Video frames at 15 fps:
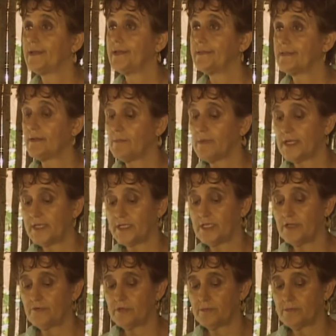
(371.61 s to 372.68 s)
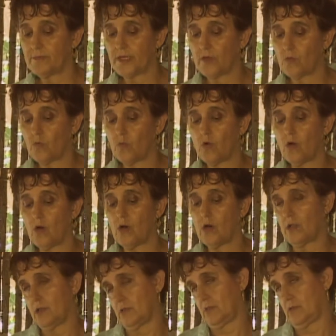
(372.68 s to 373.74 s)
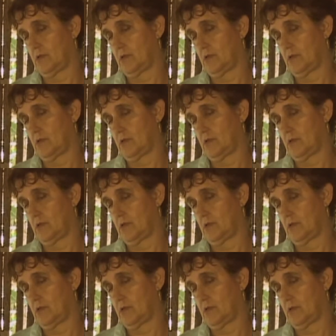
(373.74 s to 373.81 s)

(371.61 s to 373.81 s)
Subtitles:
They might even make wall